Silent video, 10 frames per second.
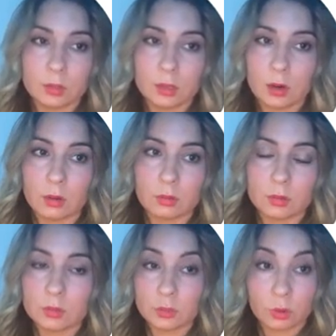You know,
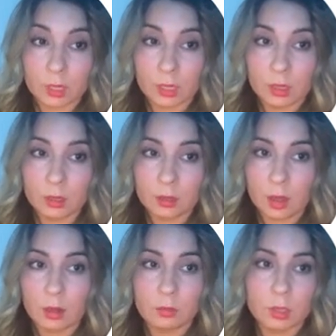the scree
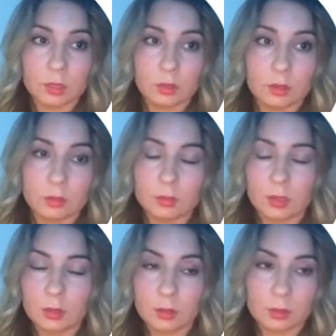that when you're
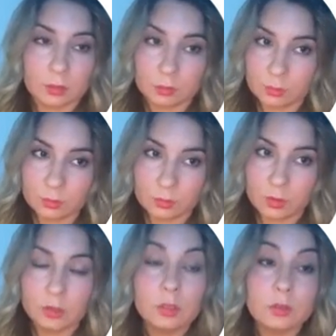
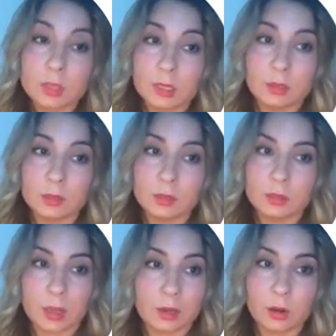for New
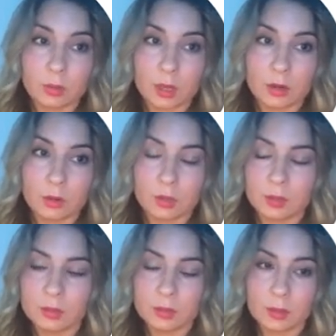Zealanders, I know they know
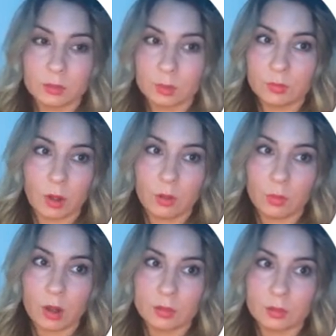this because we've all
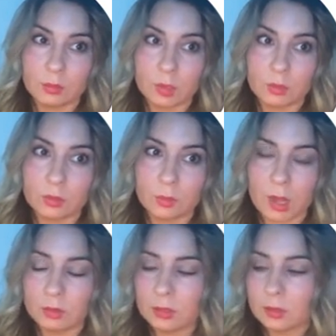walked up those
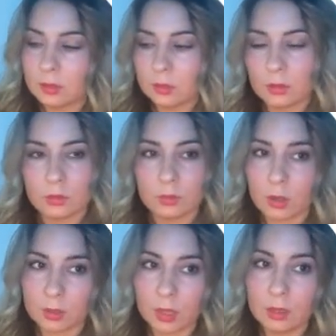mountains and those
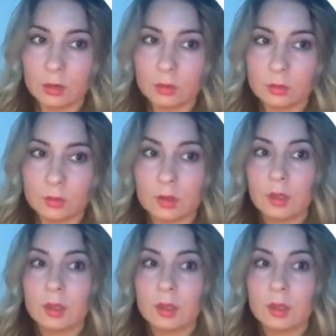volcanoes.